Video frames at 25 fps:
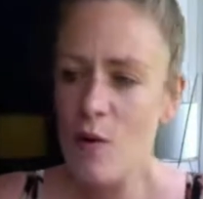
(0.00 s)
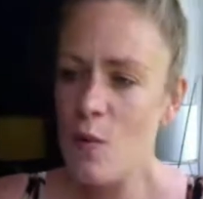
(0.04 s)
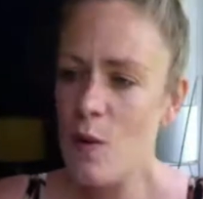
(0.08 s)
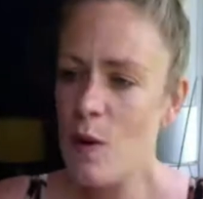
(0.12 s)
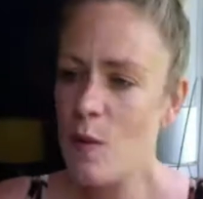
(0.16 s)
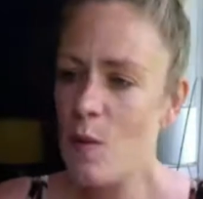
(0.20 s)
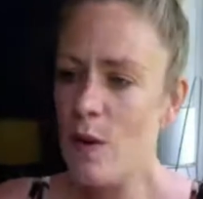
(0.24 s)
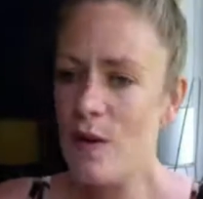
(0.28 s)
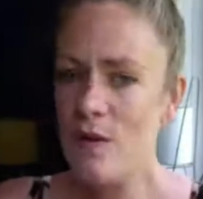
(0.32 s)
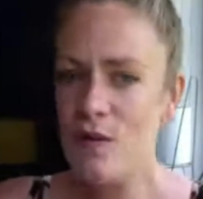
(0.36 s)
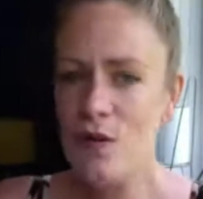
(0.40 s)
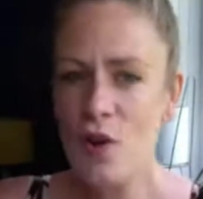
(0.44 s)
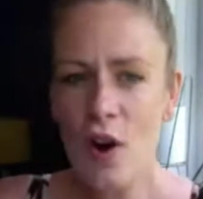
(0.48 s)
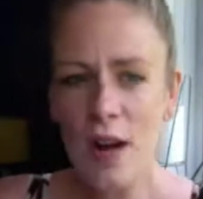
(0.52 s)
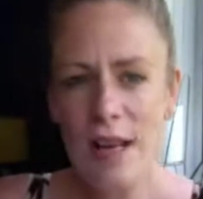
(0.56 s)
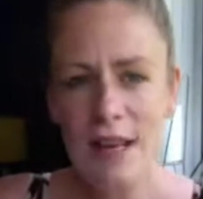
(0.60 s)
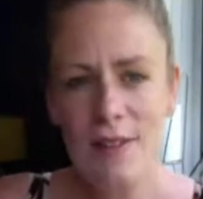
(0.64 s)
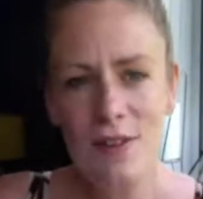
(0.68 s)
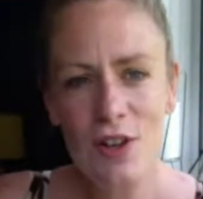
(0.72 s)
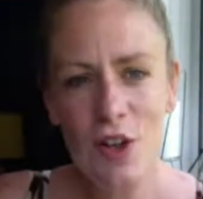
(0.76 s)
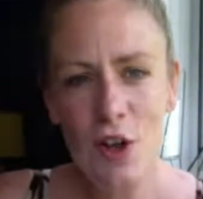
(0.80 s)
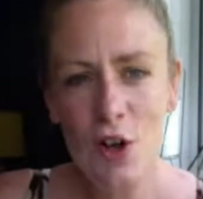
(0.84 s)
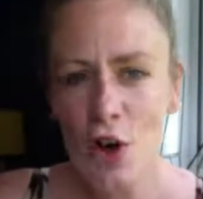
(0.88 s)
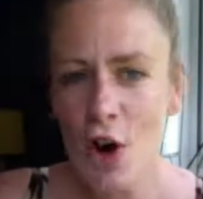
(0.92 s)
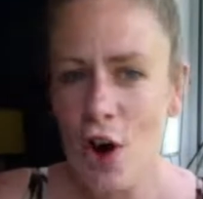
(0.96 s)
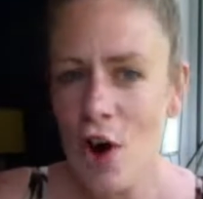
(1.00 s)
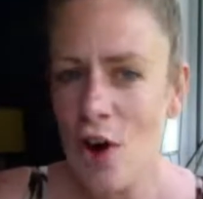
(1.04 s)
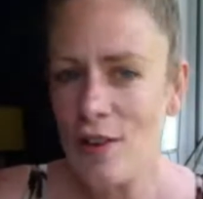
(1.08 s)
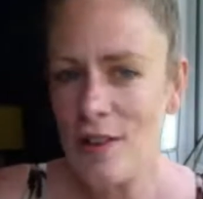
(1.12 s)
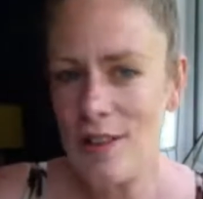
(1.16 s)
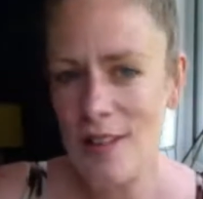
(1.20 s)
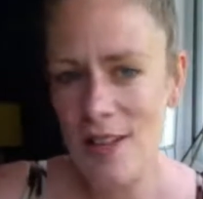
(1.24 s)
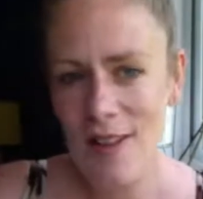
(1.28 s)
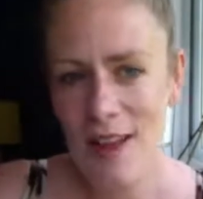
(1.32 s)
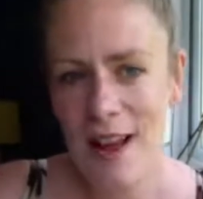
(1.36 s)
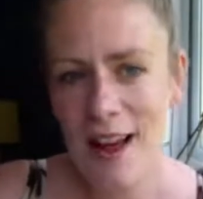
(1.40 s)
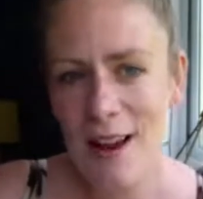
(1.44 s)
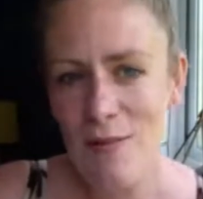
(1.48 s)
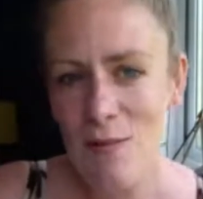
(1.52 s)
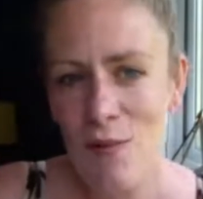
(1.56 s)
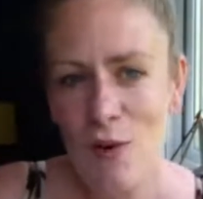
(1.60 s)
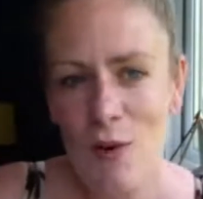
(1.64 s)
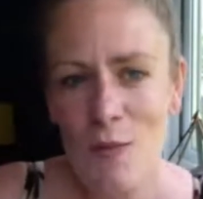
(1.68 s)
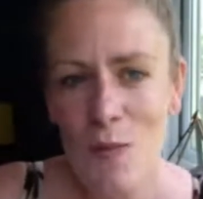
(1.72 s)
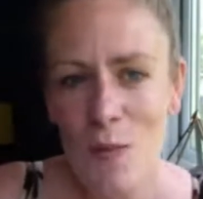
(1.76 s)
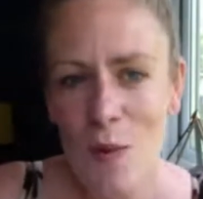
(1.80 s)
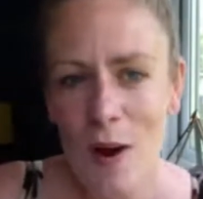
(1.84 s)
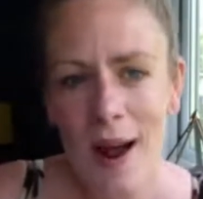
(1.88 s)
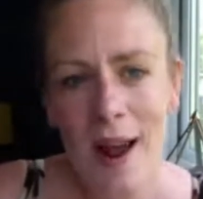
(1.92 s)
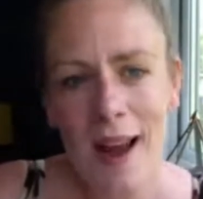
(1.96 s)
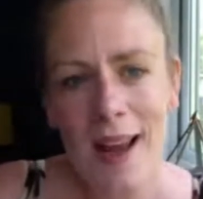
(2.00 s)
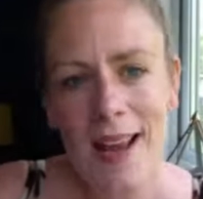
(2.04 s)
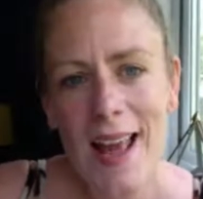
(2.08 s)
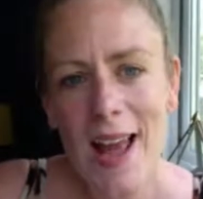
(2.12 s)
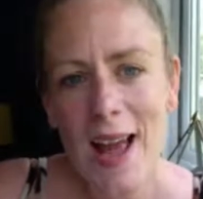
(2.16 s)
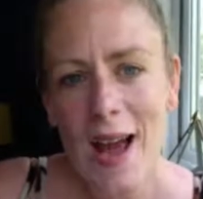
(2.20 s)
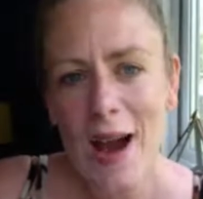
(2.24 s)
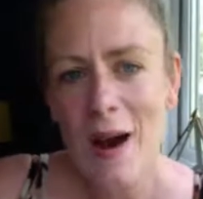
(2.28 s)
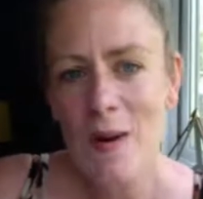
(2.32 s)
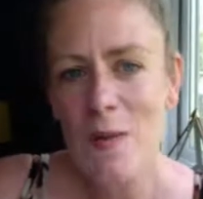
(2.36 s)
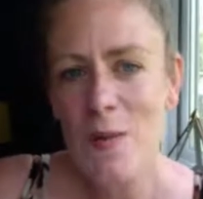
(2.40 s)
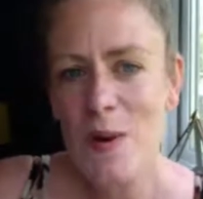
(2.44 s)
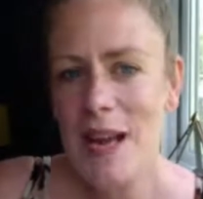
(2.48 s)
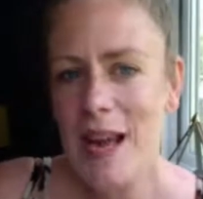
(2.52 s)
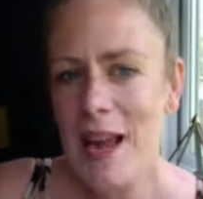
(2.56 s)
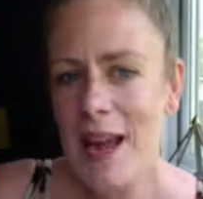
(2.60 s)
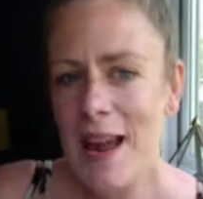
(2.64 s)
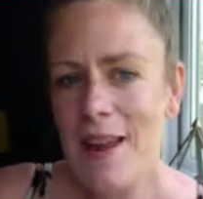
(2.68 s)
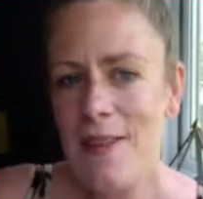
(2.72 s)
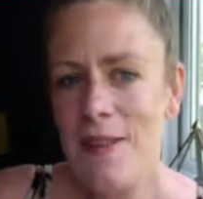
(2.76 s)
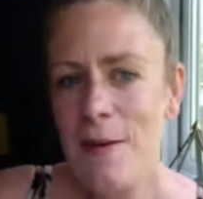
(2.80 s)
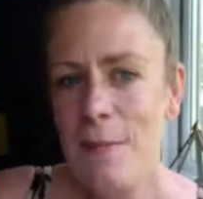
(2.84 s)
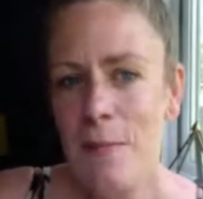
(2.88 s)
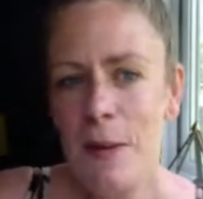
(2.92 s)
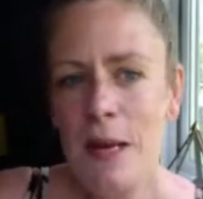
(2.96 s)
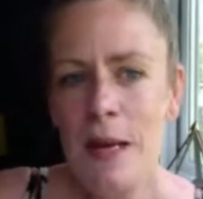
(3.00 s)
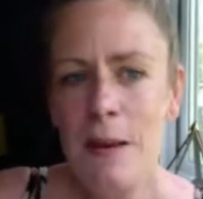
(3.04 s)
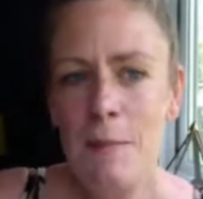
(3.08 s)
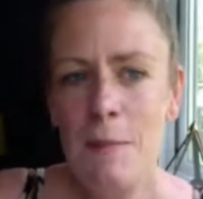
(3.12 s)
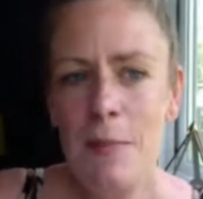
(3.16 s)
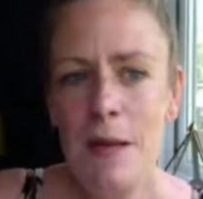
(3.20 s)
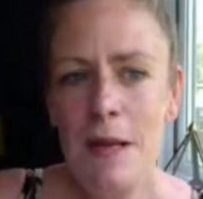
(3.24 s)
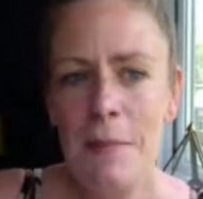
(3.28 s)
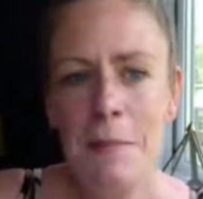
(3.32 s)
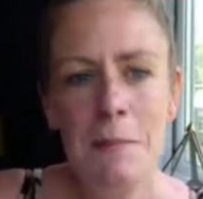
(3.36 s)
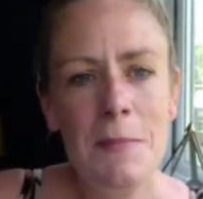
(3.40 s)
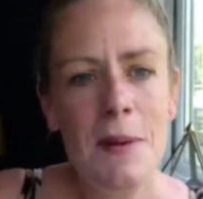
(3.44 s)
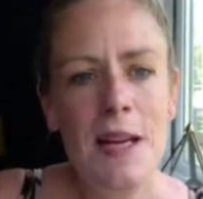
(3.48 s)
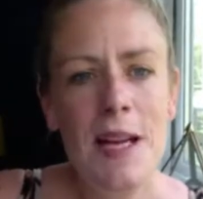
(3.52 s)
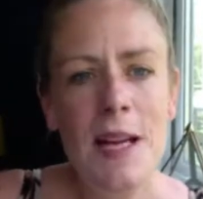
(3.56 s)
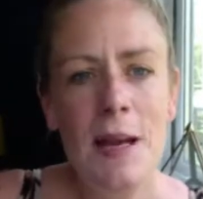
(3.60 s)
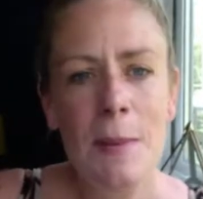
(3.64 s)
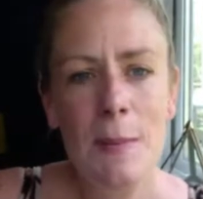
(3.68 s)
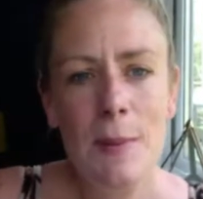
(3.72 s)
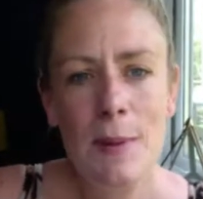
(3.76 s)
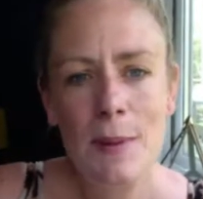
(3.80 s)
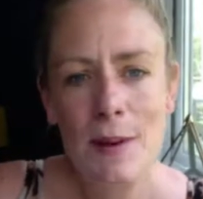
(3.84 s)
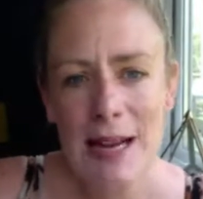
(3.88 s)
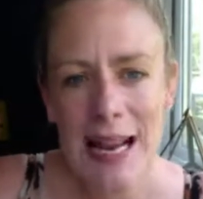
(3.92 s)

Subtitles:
when we've not even got to that runway and we hear the beep, beep, beep.